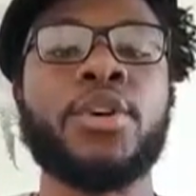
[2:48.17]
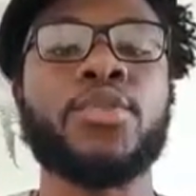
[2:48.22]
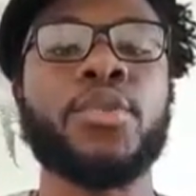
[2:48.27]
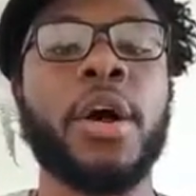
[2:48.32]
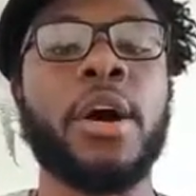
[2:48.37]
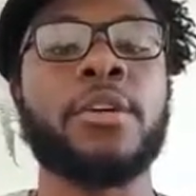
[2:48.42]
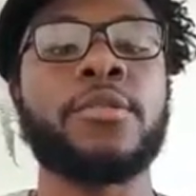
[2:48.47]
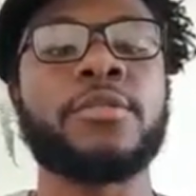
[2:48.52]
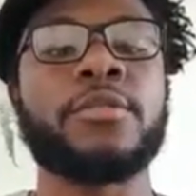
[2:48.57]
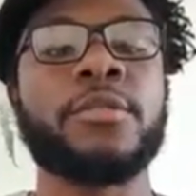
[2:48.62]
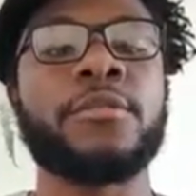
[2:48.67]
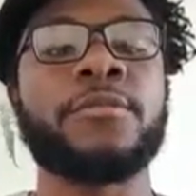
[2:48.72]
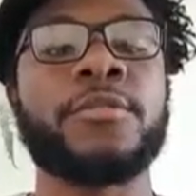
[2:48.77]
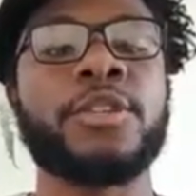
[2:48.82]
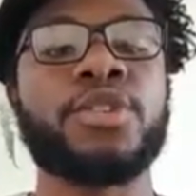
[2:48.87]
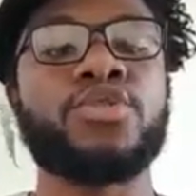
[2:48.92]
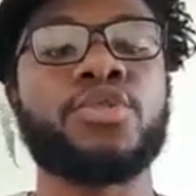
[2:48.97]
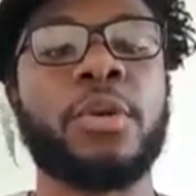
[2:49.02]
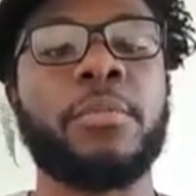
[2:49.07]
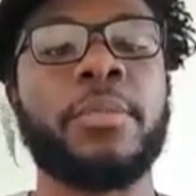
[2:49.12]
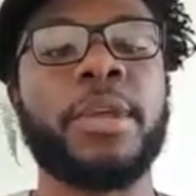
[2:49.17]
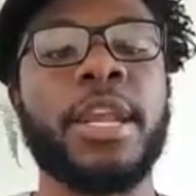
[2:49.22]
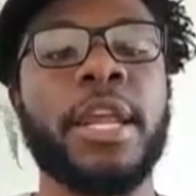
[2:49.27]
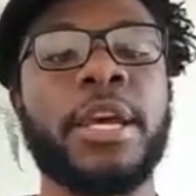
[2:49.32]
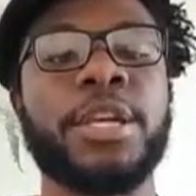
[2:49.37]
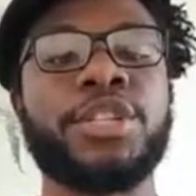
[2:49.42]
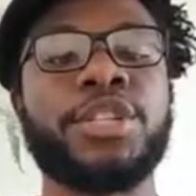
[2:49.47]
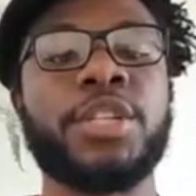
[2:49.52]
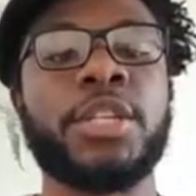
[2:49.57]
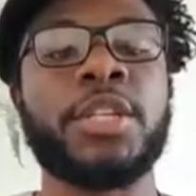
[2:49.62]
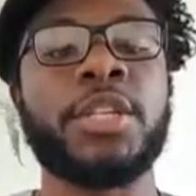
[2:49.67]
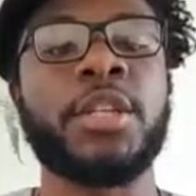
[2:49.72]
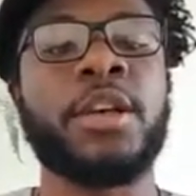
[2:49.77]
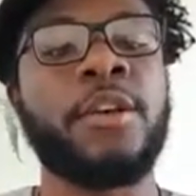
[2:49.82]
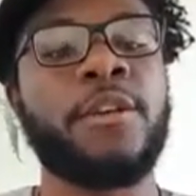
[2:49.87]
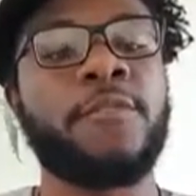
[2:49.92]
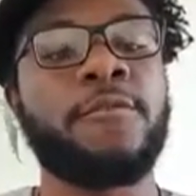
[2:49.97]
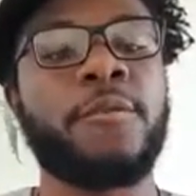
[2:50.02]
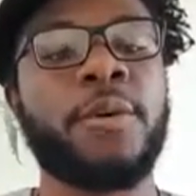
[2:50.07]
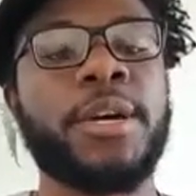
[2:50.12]
grounds of discrimination,
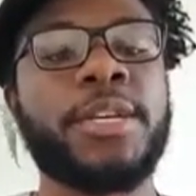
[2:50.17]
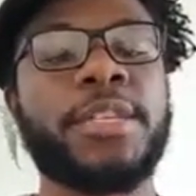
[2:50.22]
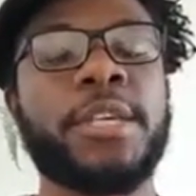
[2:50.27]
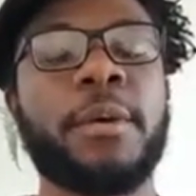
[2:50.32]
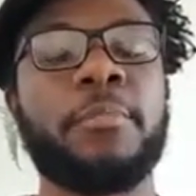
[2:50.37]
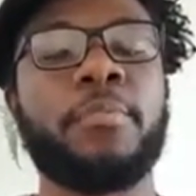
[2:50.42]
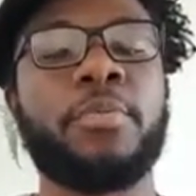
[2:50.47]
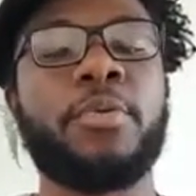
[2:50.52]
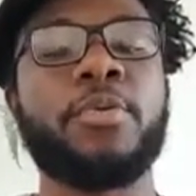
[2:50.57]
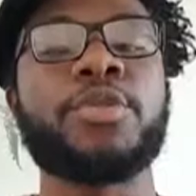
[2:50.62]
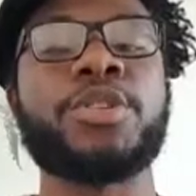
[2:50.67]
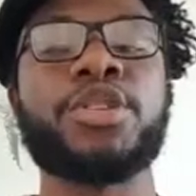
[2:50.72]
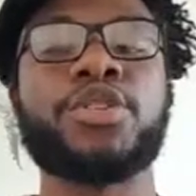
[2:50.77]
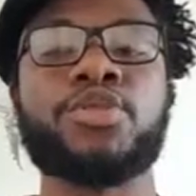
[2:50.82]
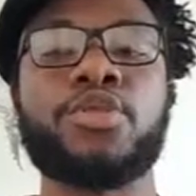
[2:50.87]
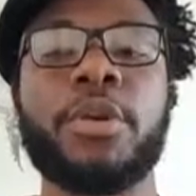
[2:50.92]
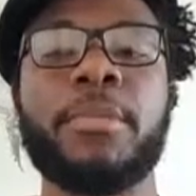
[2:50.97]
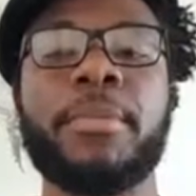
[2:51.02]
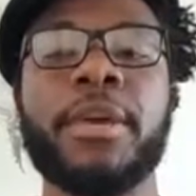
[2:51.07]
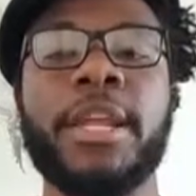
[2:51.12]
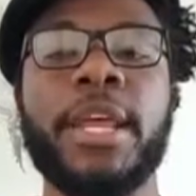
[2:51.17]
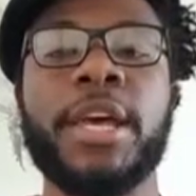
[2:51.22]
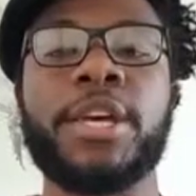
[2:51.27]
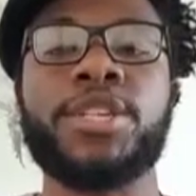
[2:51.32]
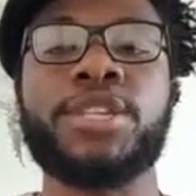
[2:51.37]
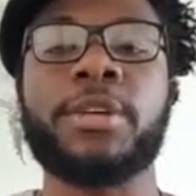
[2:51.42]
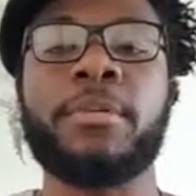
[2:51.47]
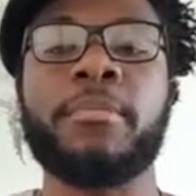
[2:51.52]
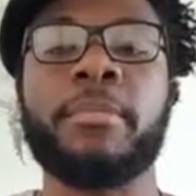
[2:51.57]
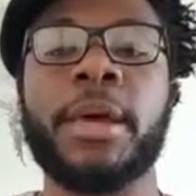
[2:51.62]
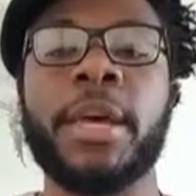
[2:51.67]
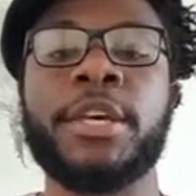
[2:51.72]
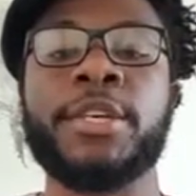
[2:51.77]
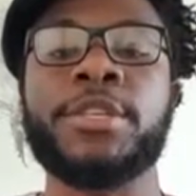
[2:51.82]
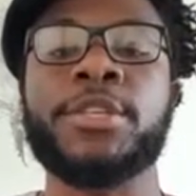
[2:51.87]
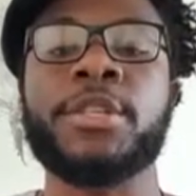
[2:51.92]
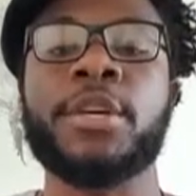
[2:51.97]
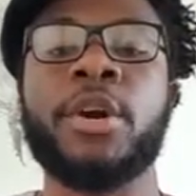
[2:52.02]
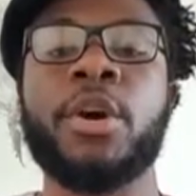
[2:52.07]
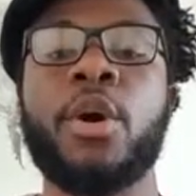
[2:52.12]
for example, discrimination
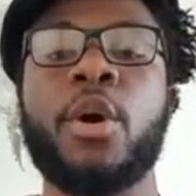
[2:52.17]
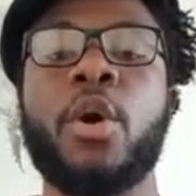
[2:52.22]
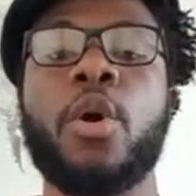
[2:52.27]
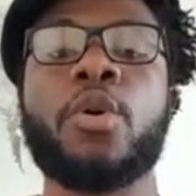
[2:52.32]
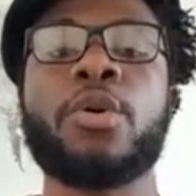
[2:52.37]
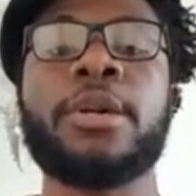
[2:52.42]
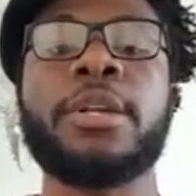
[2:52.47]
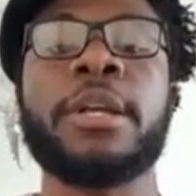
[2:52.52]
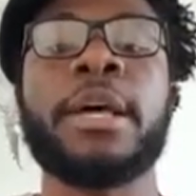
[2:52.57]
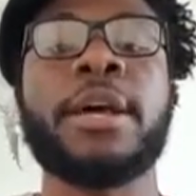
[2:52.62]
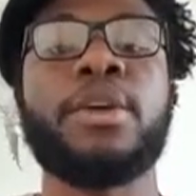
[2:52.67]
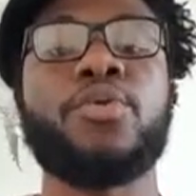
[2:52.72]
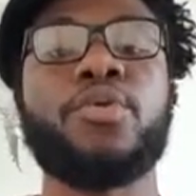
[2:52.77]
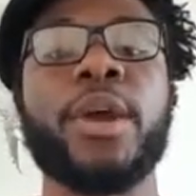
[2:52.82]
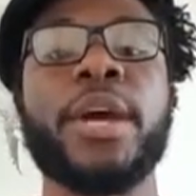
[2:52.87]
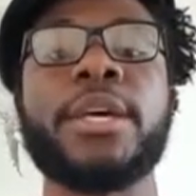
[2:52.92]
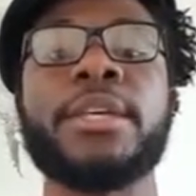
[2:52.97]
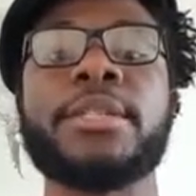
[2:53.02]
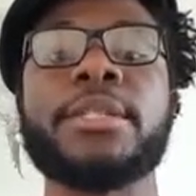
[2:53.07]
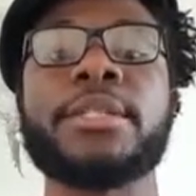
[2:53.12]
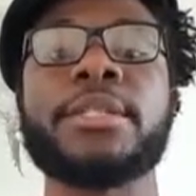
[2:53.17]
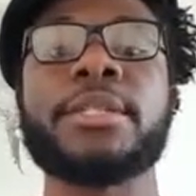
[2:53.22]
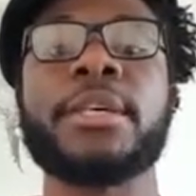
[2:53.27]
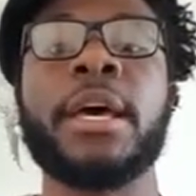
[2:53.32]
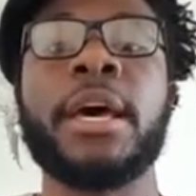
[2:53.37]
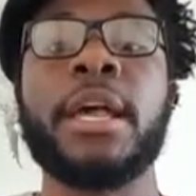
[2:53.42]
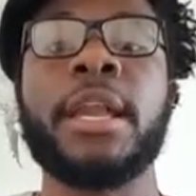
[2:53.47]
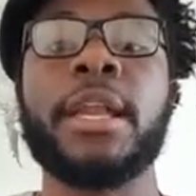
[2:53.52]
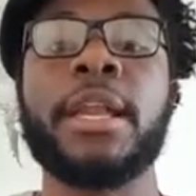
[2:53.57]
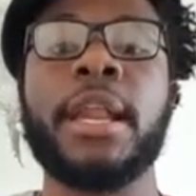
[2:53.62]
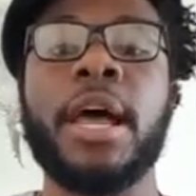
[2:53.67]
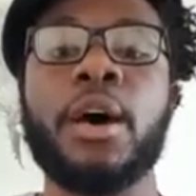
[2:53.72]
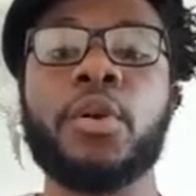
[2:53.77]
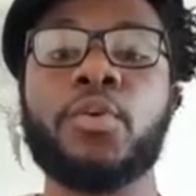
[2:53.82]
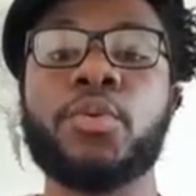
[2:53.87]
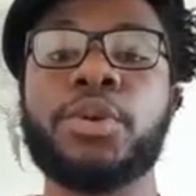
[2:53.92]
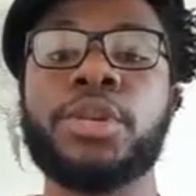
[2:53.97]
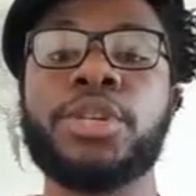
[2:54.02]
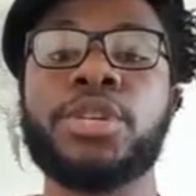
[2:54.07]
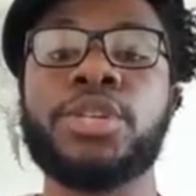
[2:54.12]
based on race,
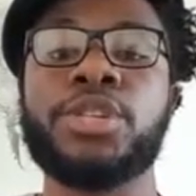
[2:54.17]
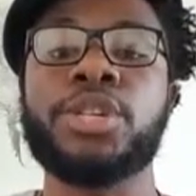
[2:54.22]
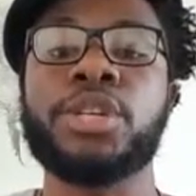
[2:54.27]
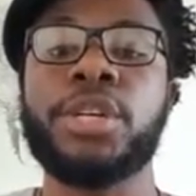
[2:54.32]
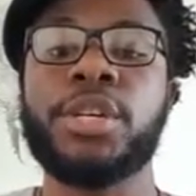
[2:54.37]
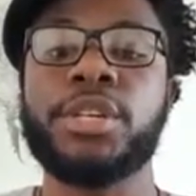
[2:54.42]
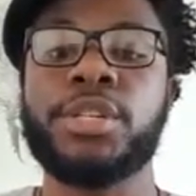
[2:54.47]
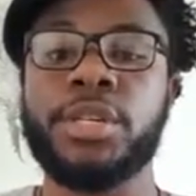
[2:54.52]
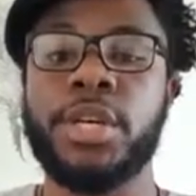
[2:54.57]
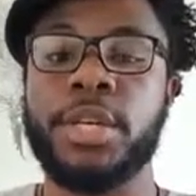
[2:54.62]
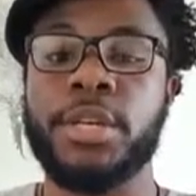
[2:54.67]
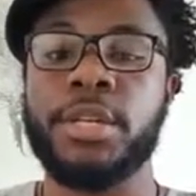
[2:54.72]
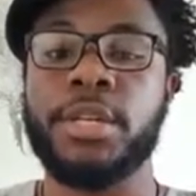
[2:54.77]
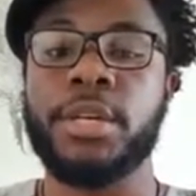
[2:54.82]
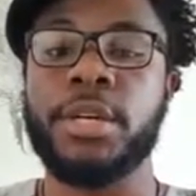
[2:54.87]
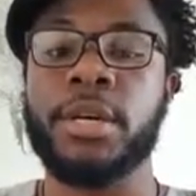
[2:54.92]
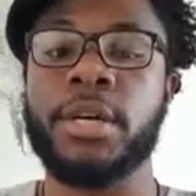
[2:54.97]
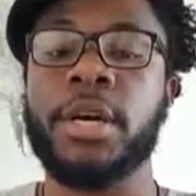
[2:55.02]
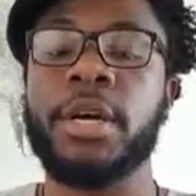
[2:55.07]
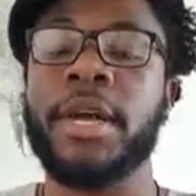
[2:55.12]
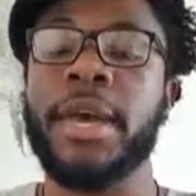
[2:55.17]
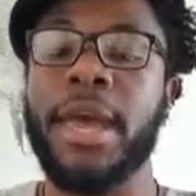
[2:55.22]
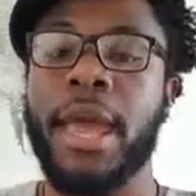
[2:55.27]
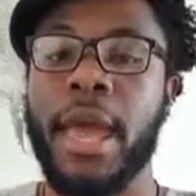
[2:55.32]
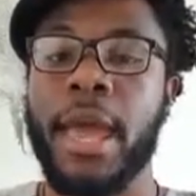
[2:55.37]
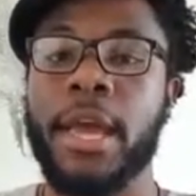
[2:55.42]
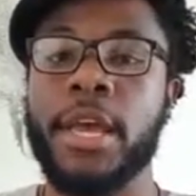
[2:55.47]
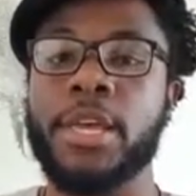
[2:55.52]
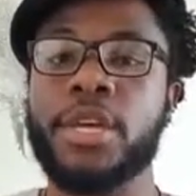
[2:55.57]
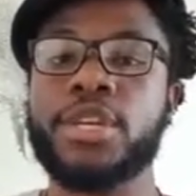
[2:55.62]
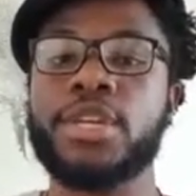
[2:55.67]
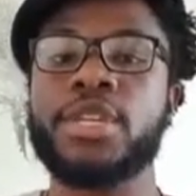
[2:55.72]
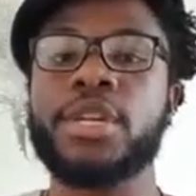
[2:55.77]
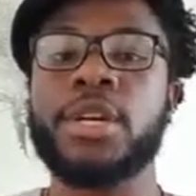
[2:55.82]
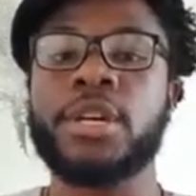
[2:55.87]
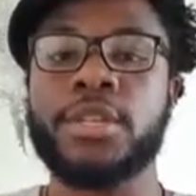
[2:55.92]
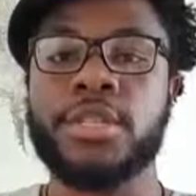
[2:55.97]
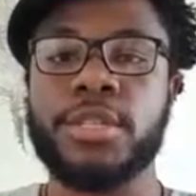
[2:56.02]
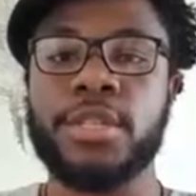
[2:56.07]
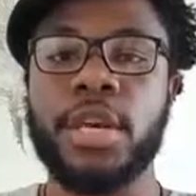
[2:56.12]
language, gender, age,
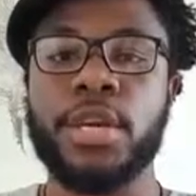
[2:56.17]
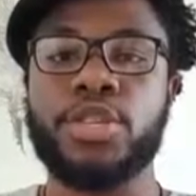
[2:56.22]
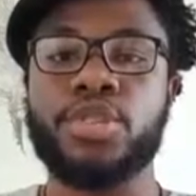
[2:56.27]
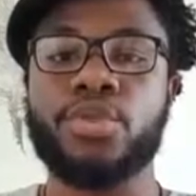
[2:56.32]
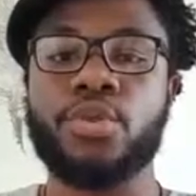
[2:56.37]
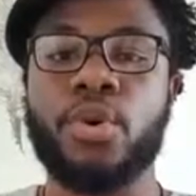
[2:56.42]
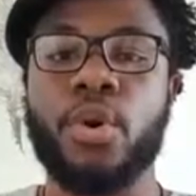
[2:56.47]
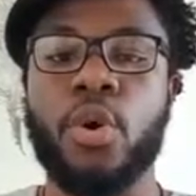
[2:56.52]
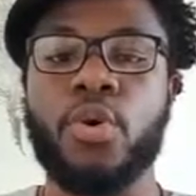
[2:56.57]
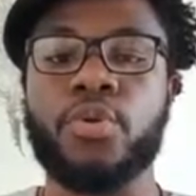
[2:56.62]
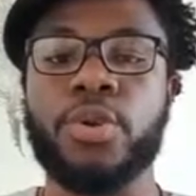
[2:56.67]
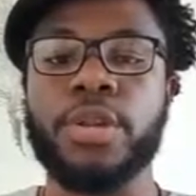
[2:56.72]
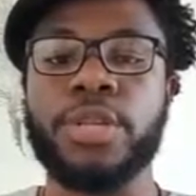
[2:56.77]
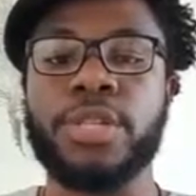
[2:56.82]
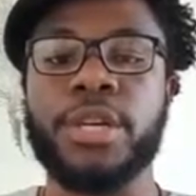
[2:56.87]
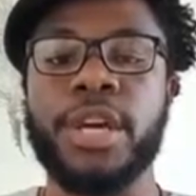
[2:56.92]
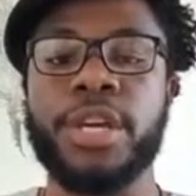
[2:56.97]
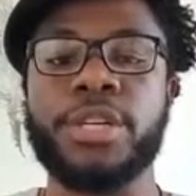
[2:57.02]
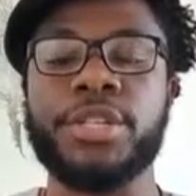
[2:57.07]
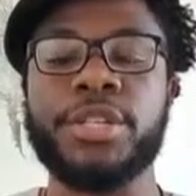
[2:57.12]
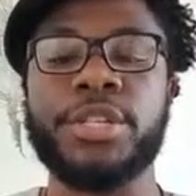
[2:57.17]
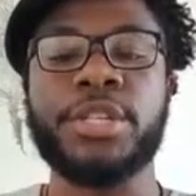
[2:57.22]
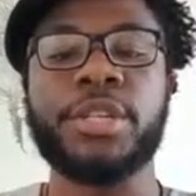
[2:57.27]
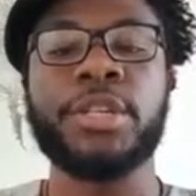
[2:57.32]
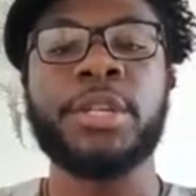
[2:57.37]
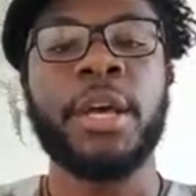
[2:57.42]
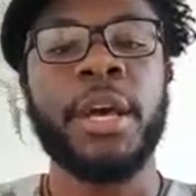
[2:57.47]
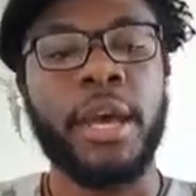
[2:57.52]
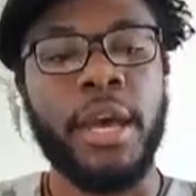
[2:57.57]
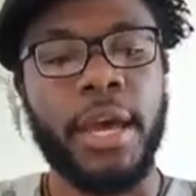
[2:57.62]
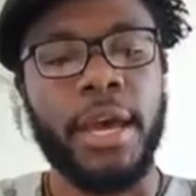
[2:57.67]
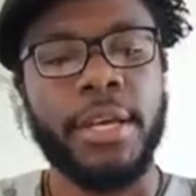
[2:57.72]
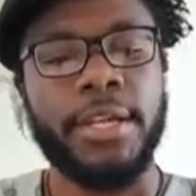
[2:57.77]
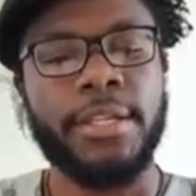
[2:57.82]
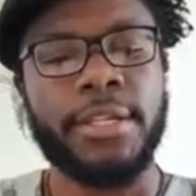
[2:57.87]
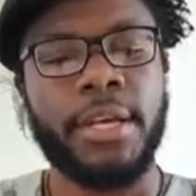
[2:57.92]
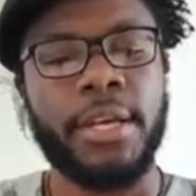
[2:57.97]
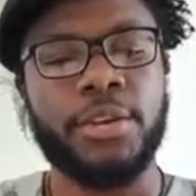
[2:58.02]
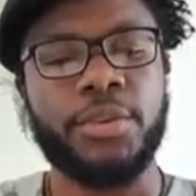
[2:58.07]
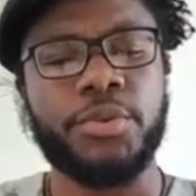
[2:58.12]
sexual orientation,
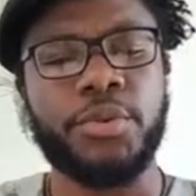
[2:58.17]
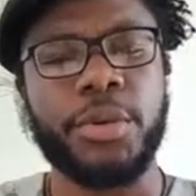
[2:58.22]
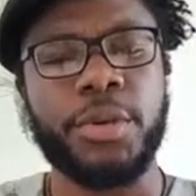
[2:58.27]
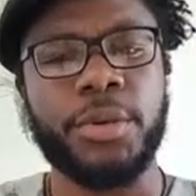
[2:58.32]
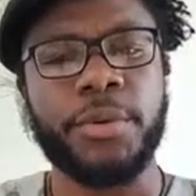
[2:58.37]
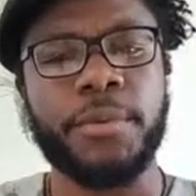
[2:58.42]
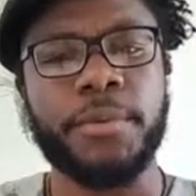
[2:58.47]
etc.